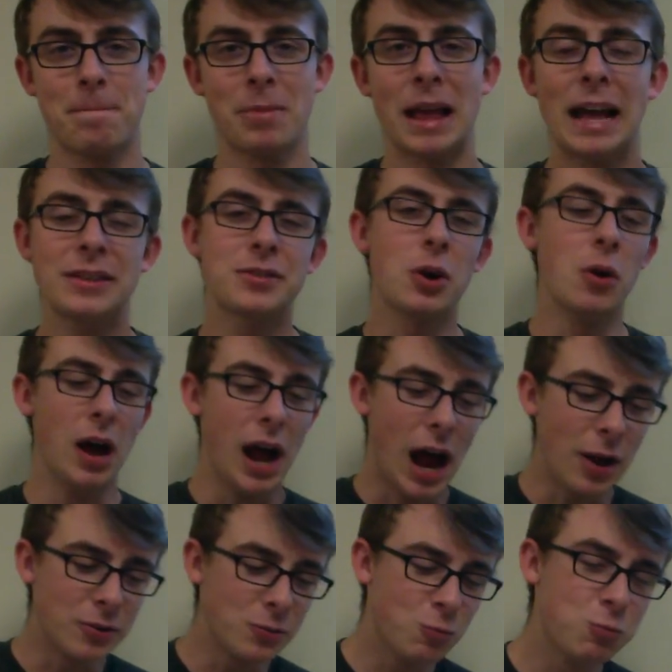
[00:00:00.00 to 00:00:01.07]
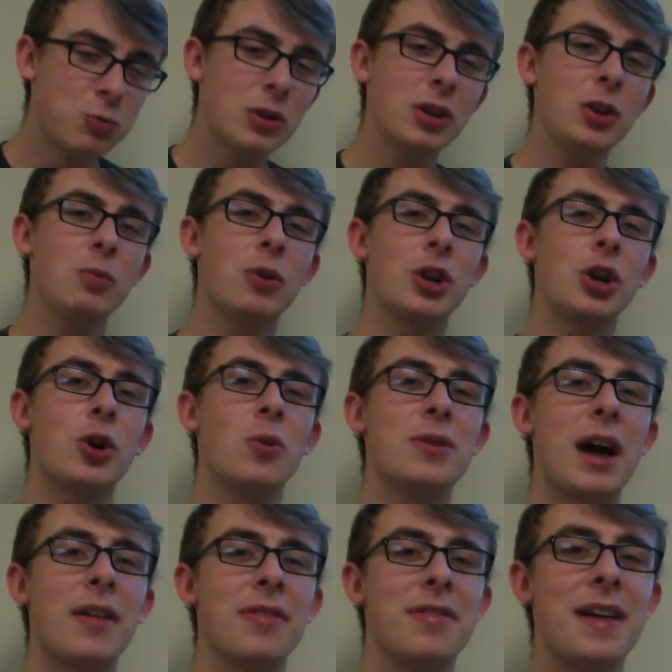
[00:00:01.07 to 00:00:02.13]
And so I really want to go
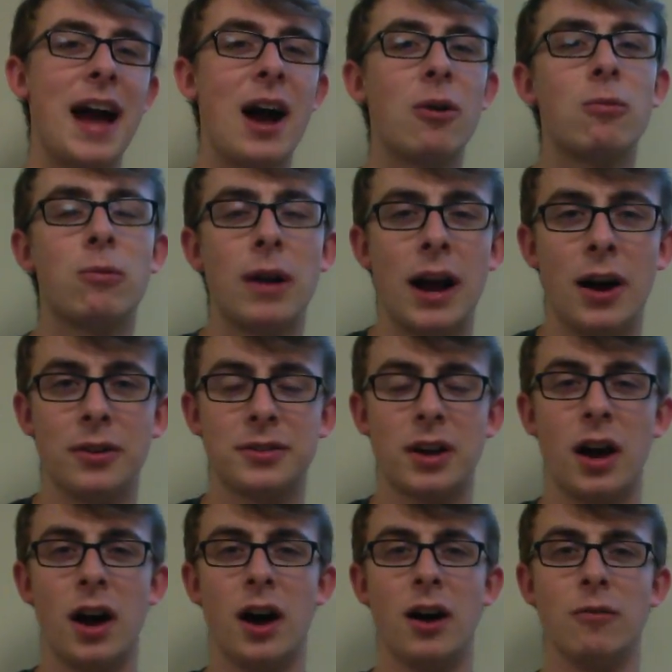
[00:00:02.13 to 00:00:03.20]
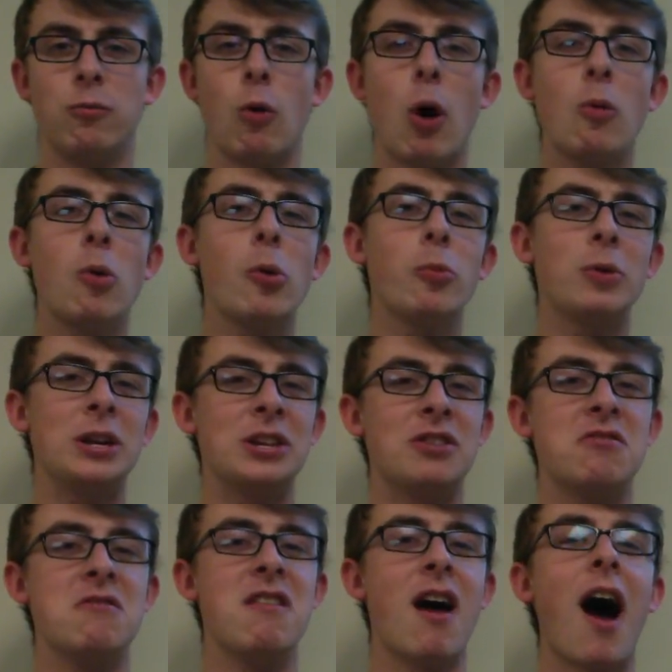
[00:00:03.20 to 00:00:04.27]
down that route of what will we
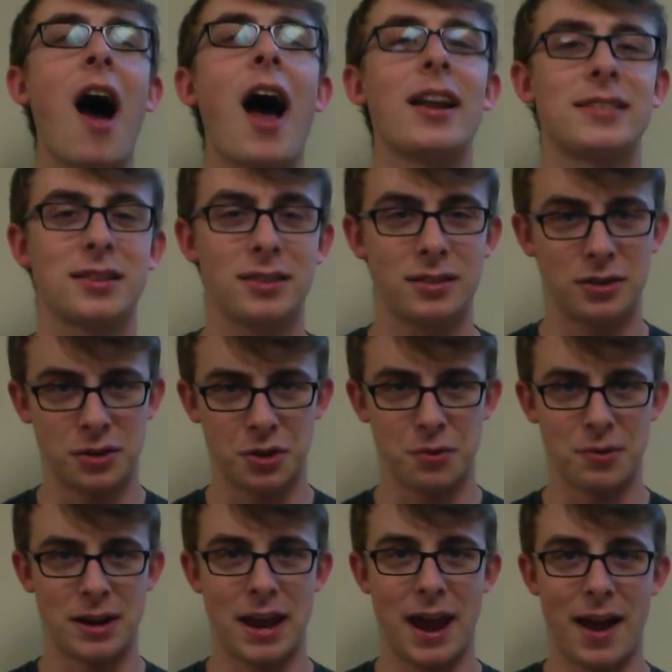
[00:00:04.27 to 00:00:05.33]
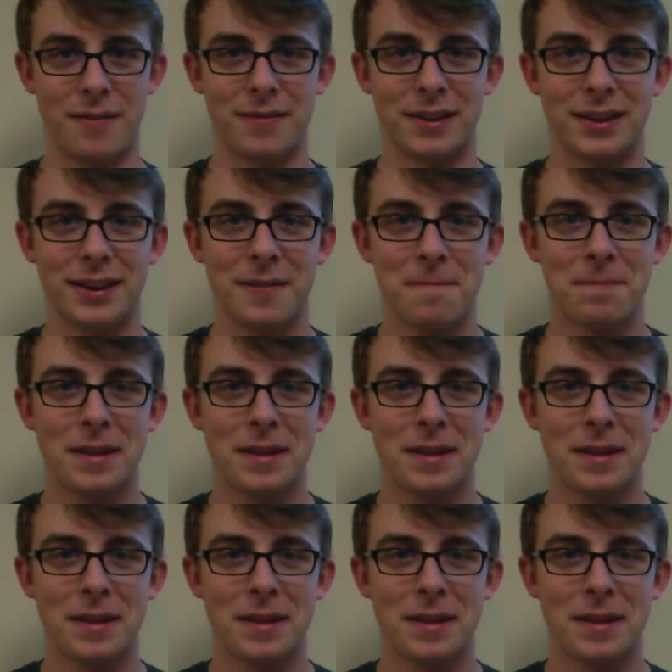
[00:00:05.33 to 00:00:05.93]
not do in heaven,